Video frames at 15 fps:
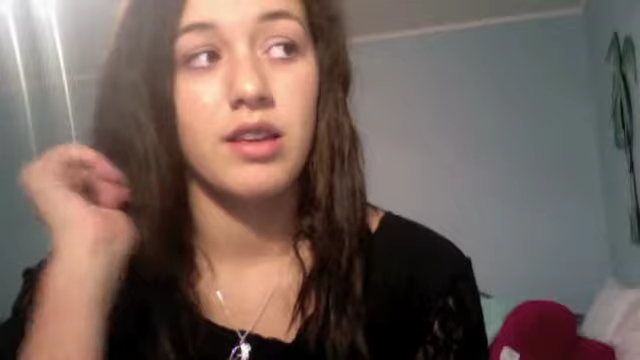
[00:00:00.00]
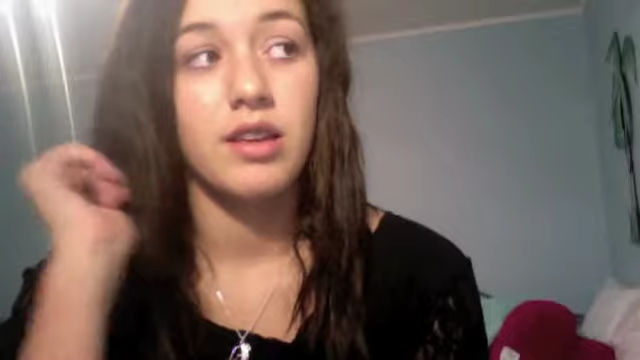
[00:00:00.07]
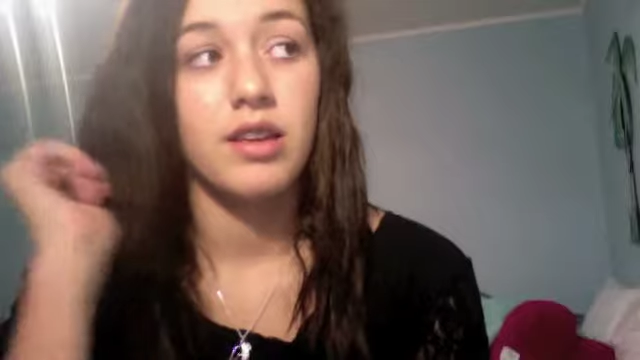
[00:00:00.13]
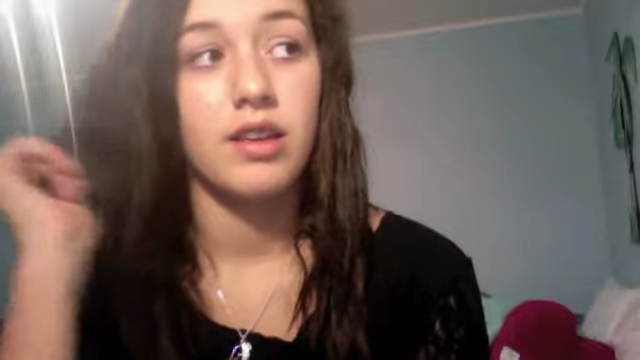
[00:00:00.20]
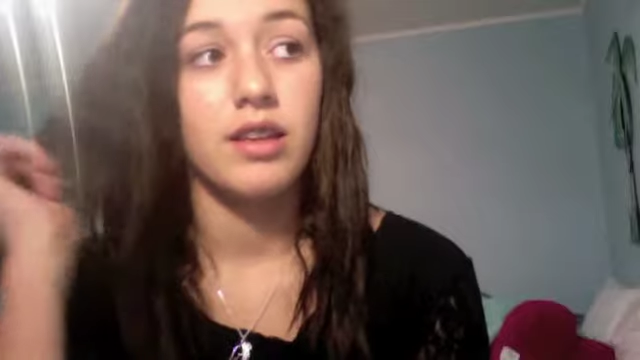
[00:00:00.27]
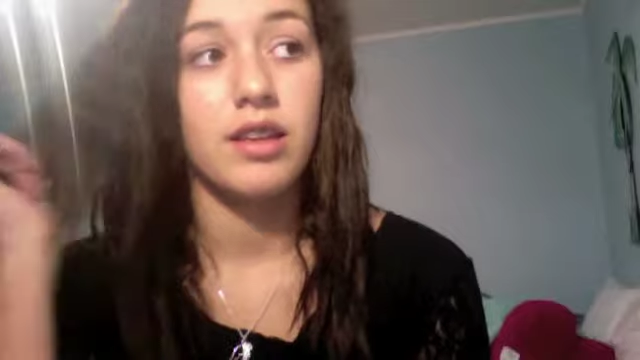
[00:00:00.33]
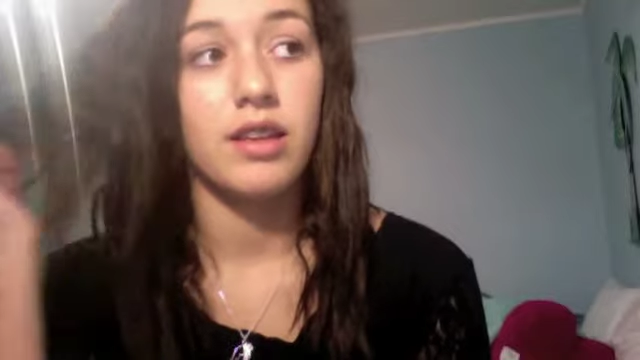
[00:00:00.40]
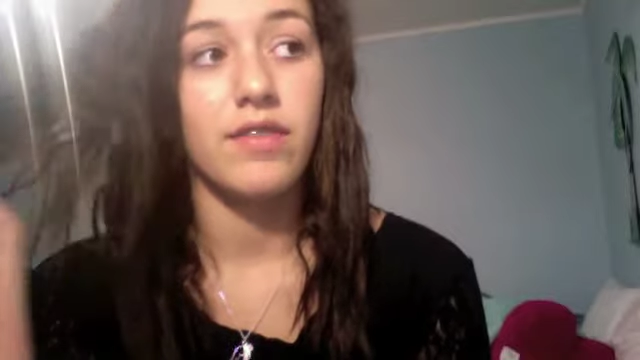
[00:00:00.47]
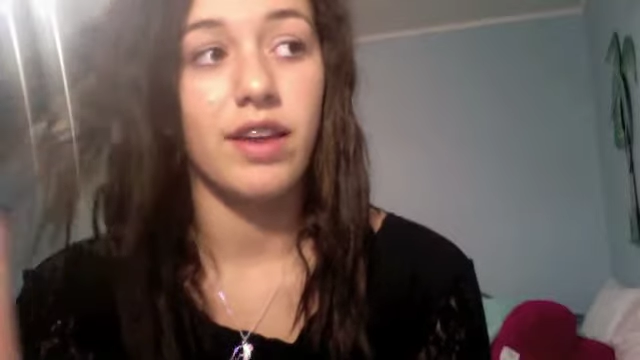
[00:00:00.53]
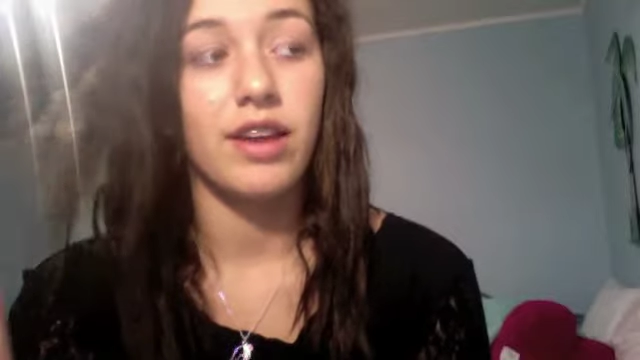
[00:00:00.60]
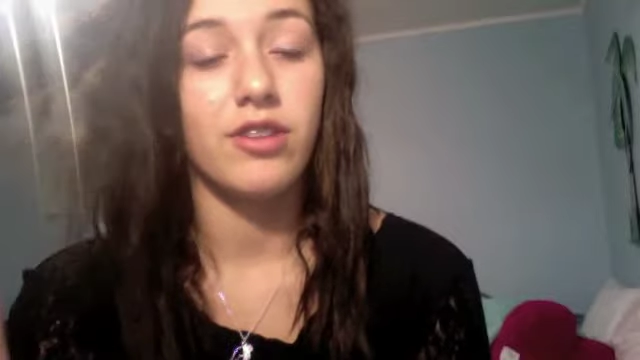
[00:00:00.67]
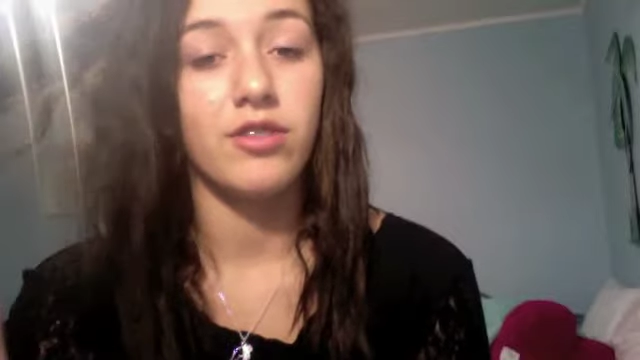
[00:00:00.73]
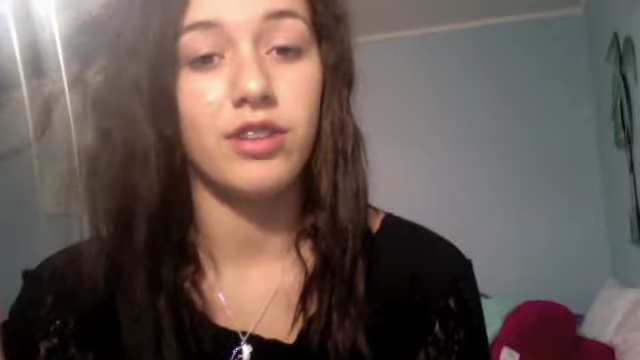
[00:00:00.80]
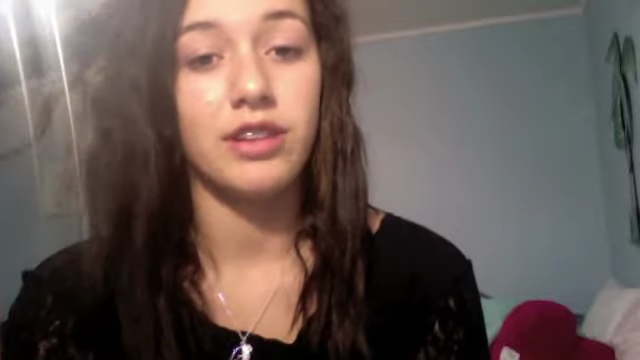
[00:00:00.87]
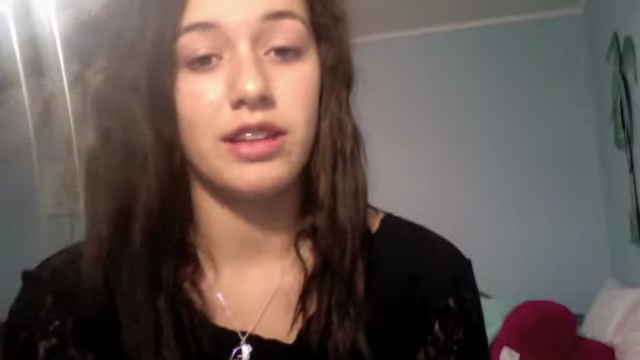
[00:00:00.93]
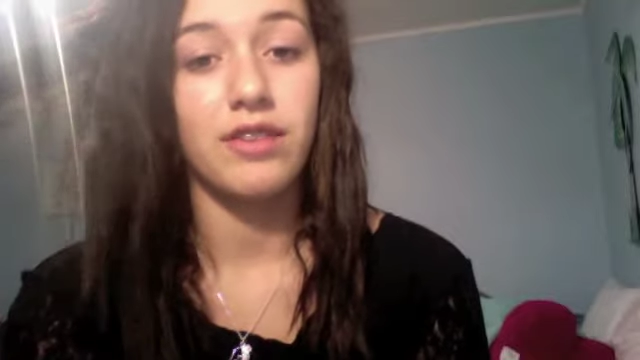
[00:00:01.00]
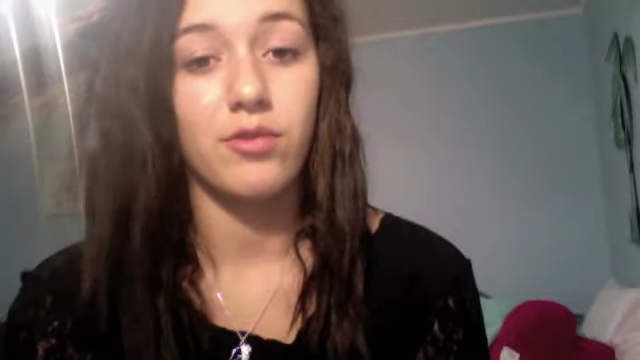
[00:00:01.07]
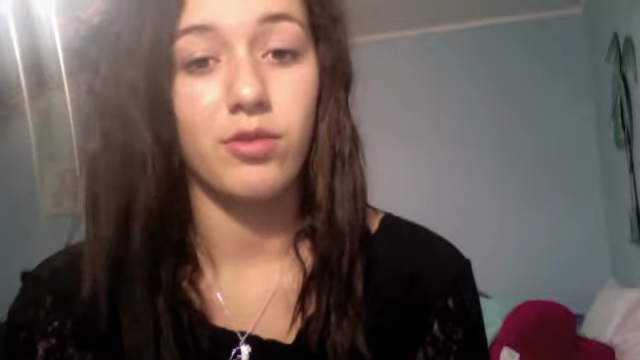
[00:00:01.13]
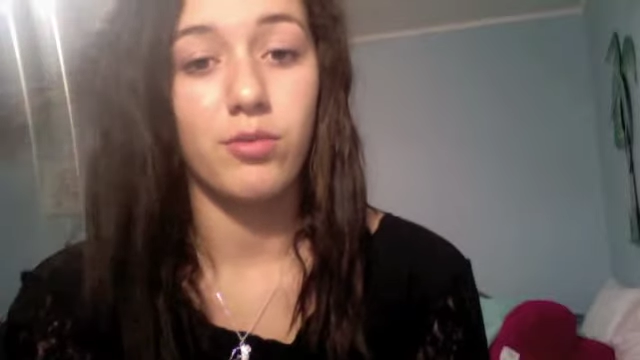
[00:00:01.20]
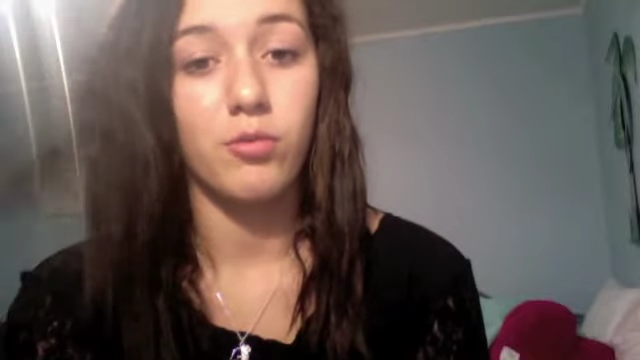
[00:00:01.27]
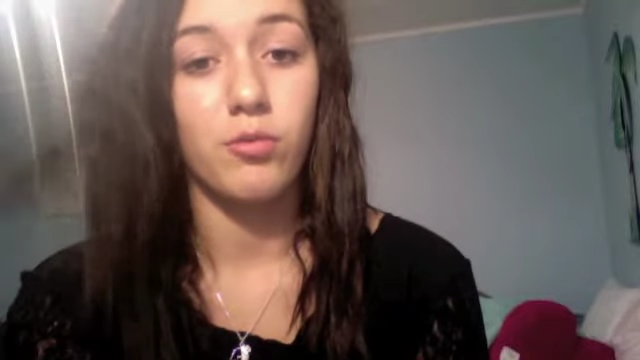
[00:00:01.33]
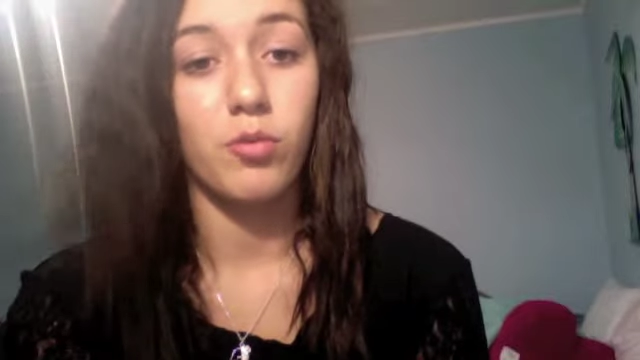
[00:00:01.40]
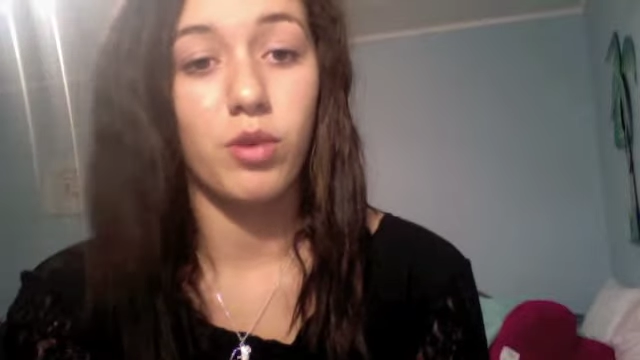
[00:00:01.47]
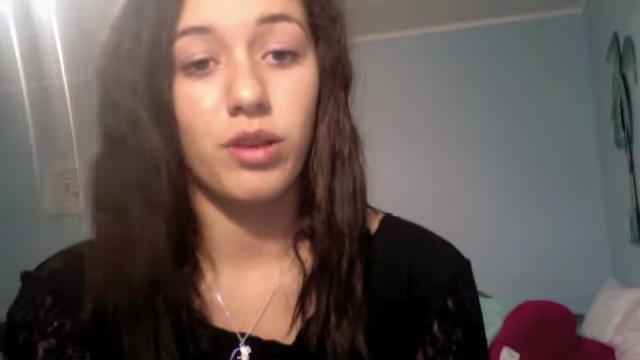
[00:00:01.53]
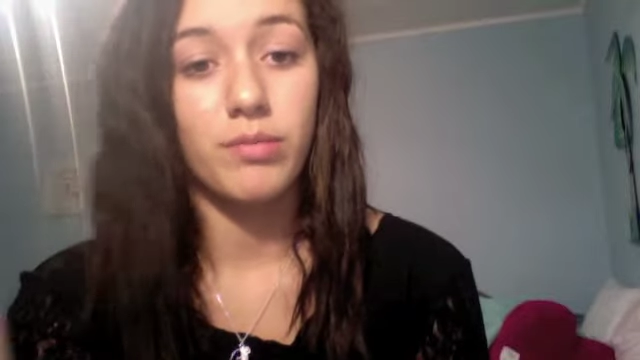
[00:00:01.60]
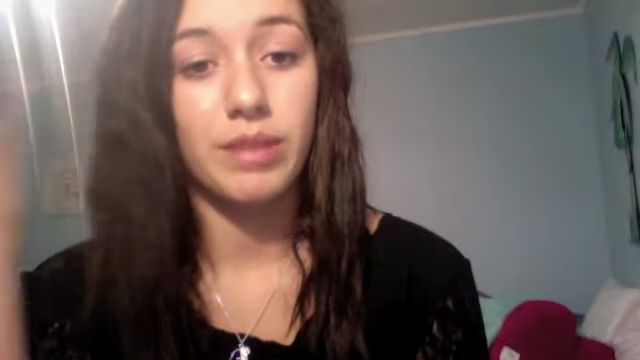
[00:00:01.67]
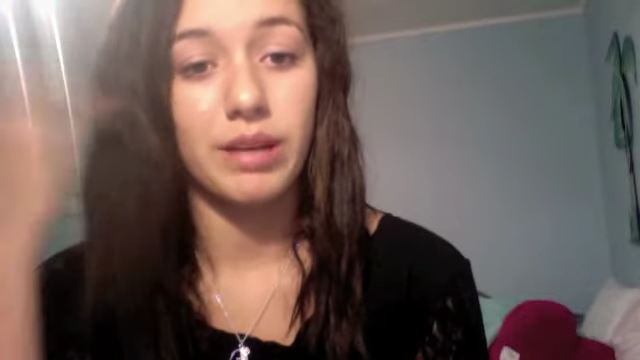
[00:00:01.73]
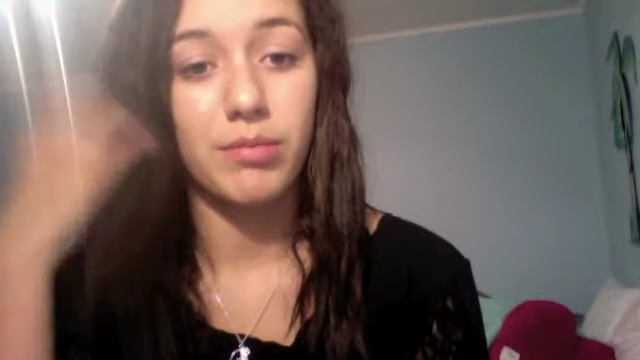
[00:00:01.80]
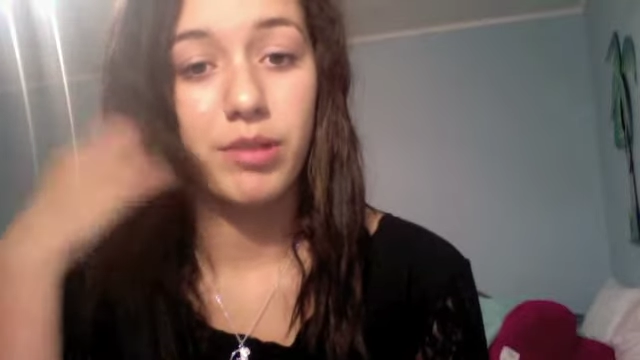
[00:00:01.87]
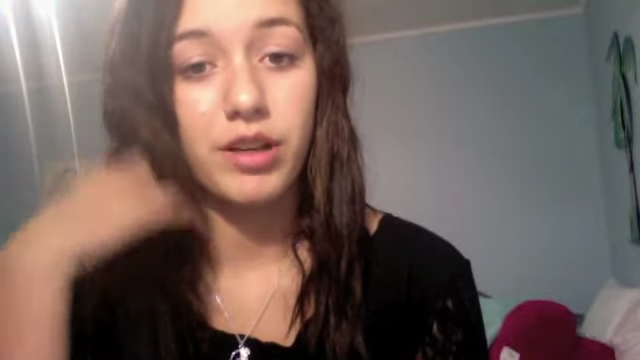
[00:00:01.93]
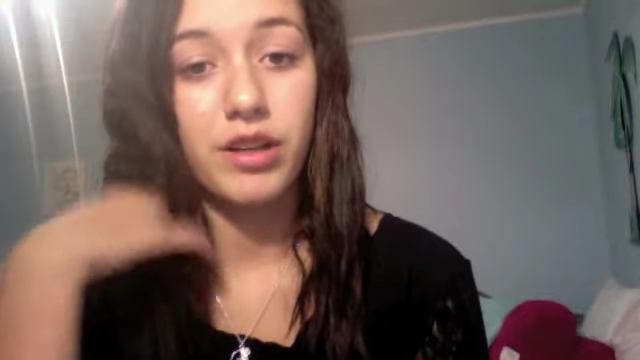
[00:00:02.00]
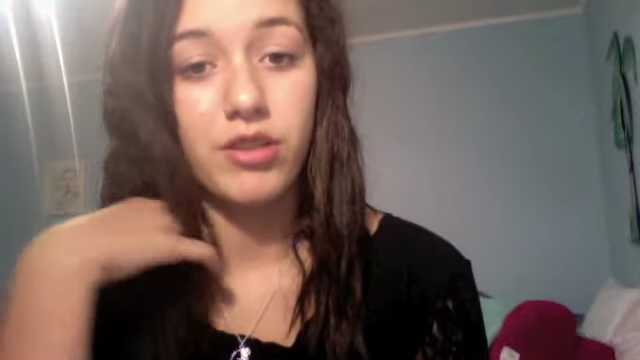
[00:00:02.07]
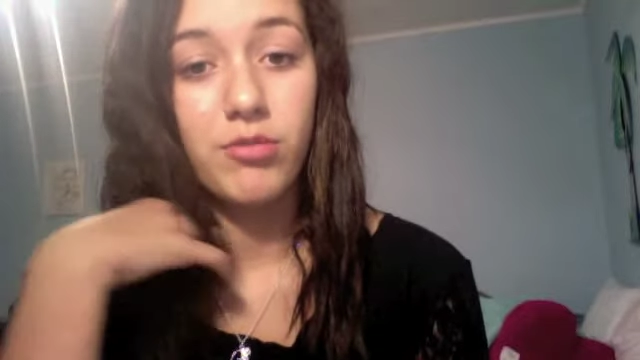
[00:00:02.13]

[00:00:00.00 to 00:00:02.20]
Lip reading: like if I can only live with one makeup product,